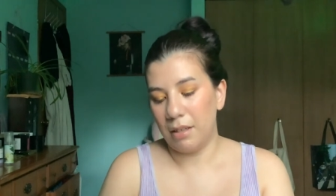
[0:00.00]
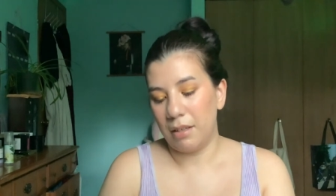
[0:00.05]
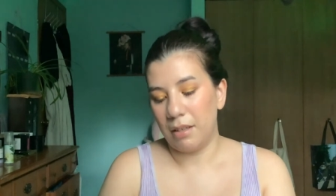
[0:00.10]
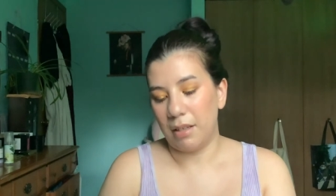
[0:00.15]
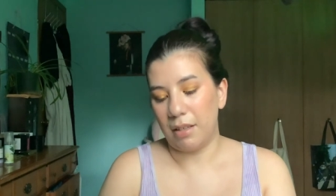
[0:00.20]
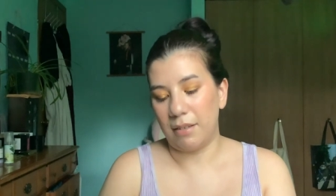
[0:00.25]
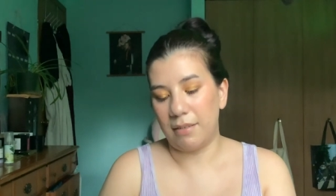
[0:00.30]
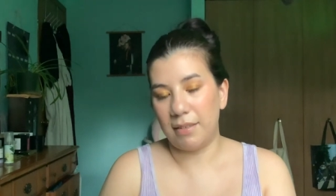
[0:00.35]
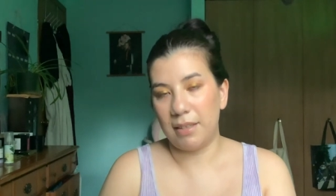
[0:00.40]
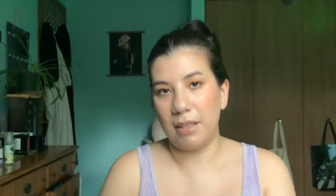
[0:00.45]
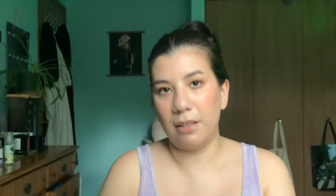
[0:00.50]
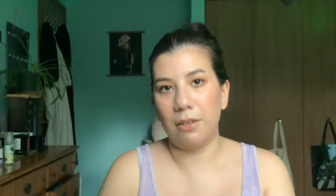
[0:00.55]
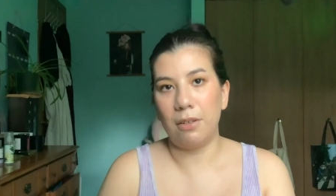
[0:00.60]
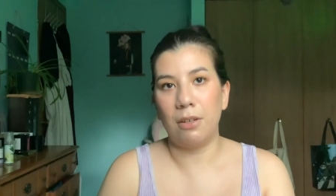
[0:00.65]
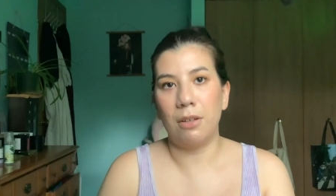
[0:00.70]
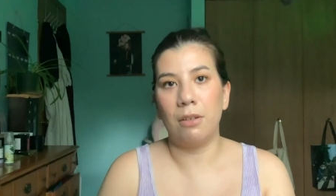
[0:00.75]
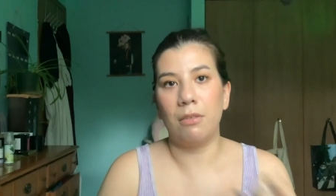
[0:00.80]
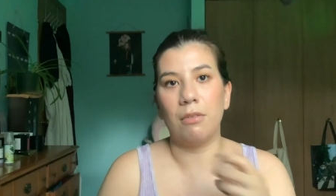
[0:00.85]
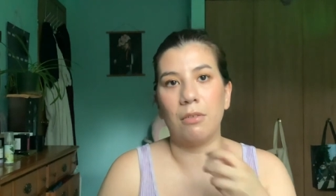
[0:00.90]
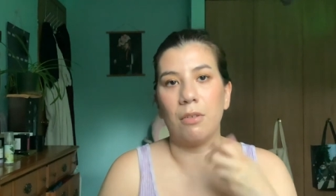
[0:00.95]

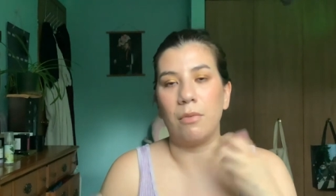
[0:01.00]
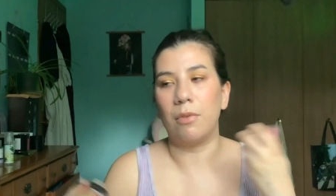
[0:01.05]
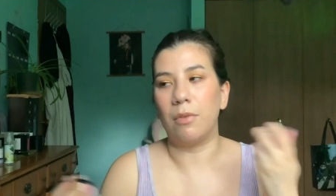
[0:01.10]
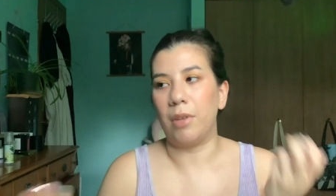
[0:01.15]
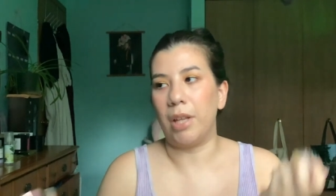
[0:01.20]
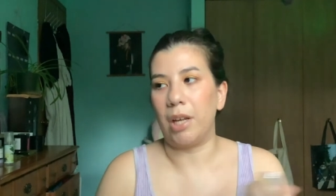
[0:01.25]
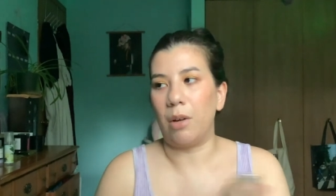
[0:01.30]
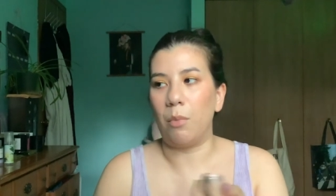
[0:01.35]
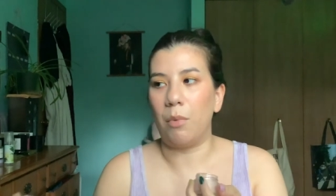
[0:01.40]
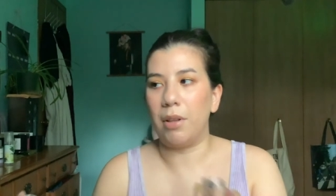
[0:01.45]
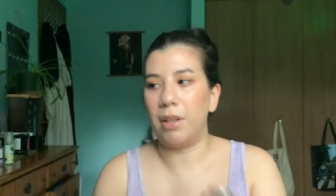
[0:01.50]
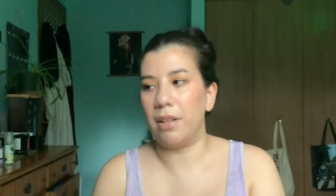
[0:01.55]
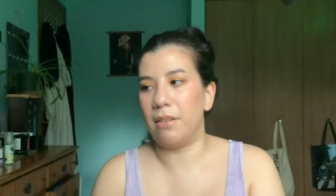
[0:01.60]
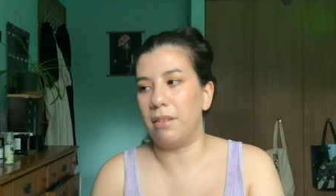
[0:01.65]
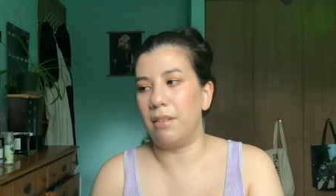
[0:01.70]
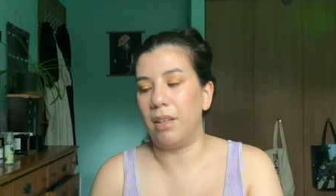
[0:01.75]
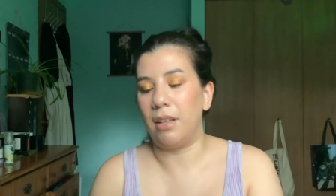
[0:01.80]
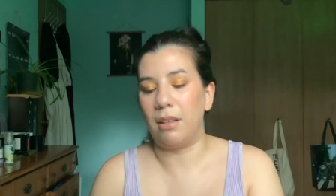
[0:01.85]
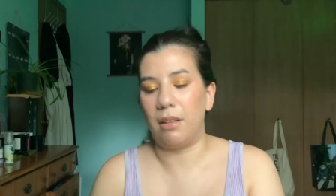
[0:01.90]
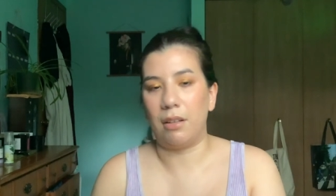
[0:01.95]
concealer over, like, one that's,
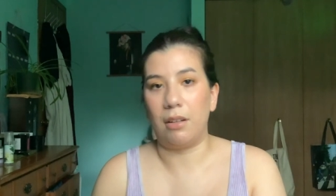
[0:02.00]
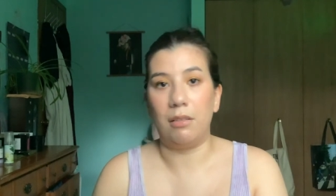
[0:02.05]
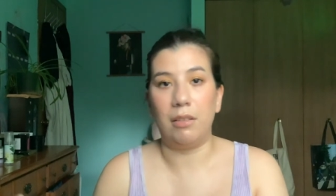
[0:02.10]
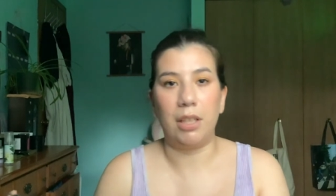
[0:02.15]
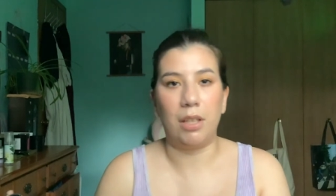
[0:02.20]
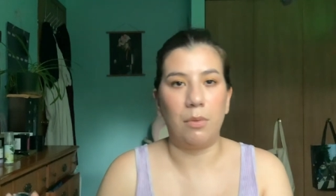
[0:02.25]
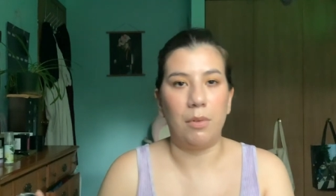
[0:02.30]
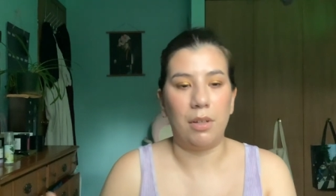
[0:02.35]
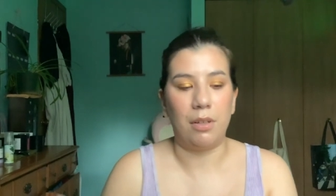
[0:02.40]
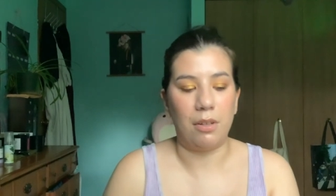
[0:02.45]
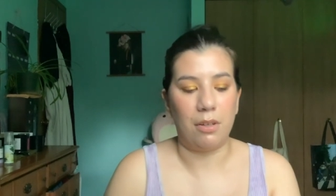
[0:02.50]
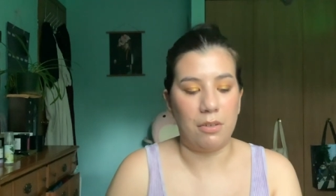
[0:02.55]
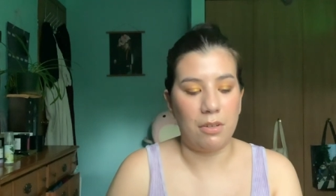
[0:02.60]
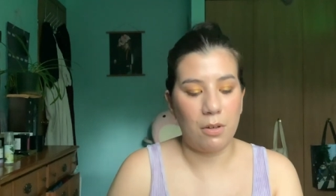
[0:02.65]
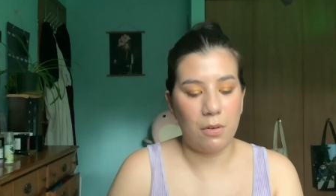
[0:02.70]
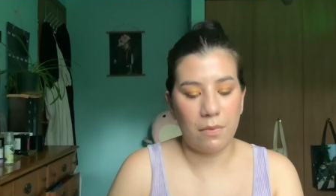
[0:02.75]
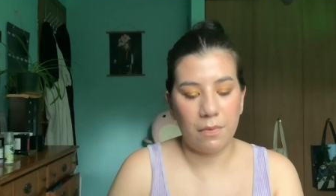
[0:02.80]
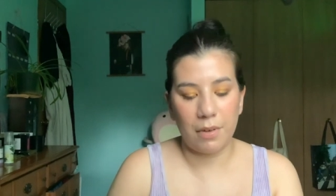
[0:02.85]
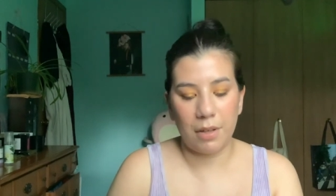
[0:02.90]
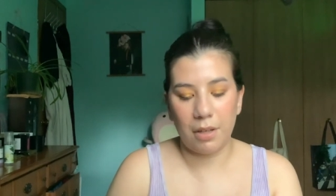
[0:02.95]
like, in a liquid and a
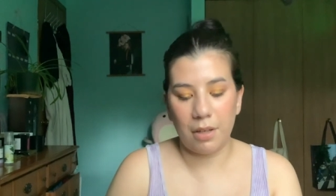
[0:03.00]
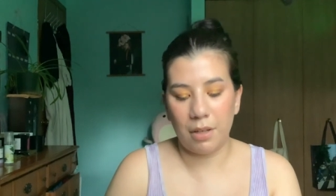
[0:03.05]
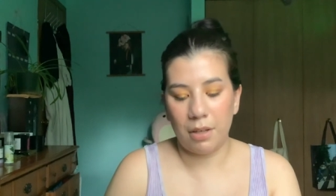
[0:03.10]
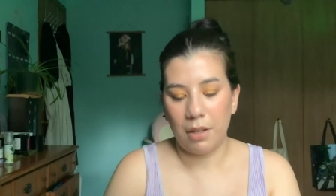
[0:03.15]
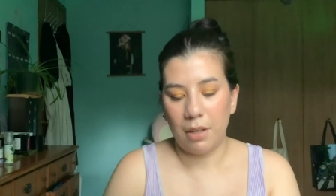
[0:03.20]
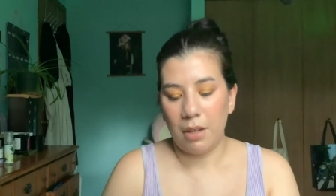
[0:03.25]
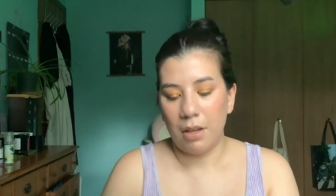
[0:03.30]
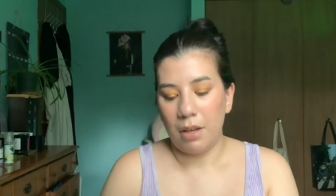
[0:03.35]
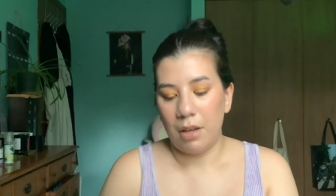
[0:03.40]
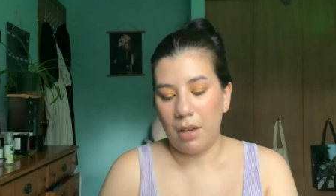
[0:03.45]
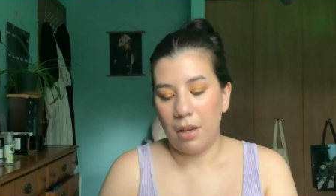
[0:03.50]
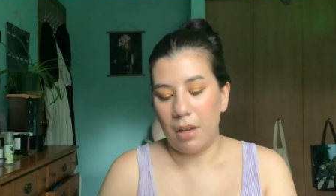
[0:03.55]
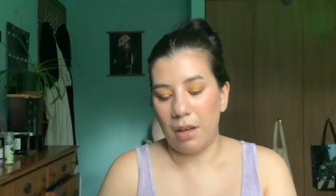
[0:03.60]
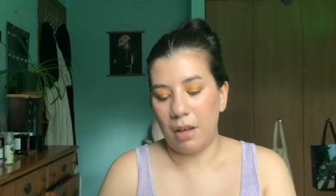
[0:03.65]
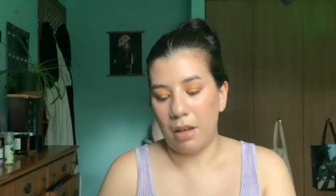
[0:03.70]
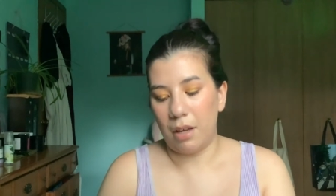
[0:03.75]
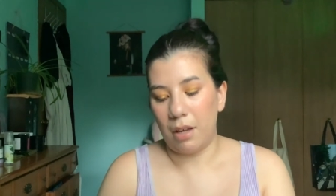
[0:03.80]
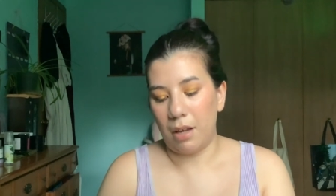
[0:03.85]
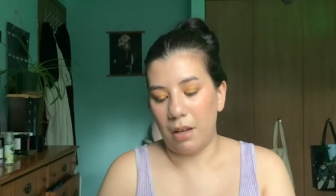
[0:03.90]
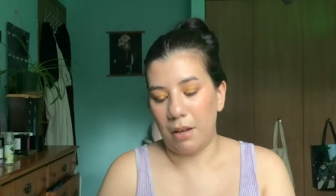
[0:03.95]
doe foot.
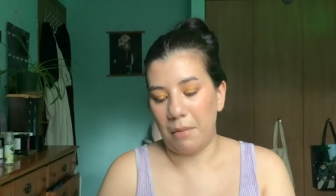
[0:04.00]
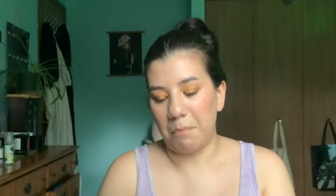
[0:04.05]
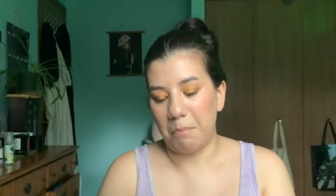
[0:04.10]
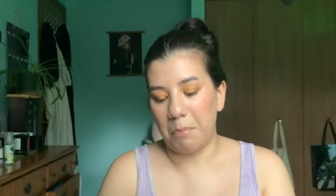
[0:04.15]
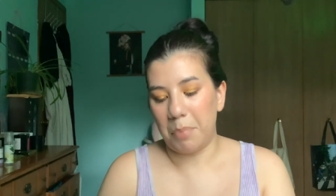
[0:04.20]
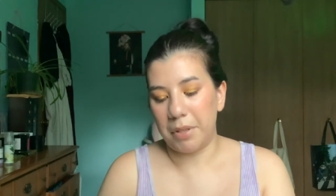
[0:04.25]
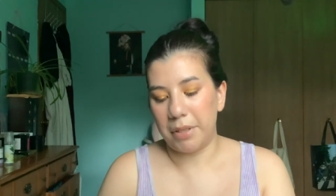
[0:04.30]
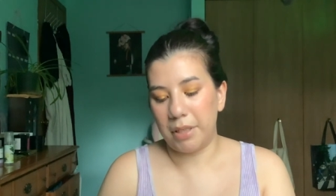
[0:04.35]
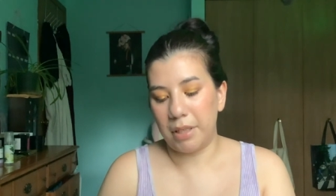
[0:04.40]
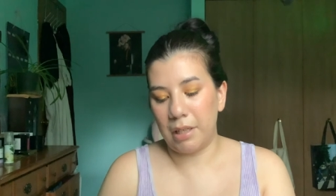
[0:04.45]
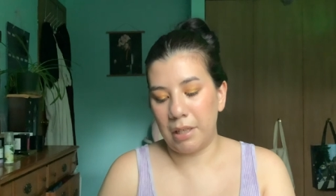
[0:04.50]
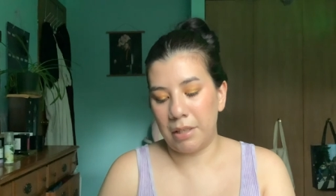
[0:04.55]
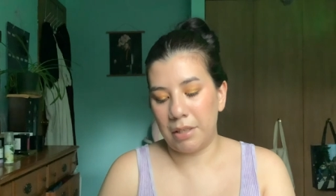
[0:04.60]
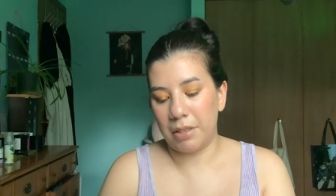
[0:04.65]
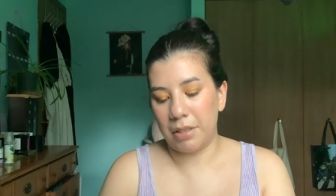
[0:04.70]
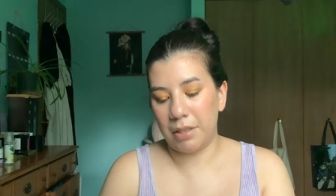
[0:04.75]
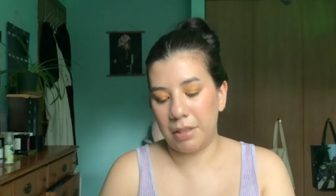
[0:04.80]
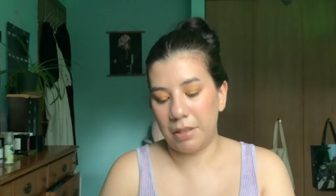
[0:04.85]
Um, but...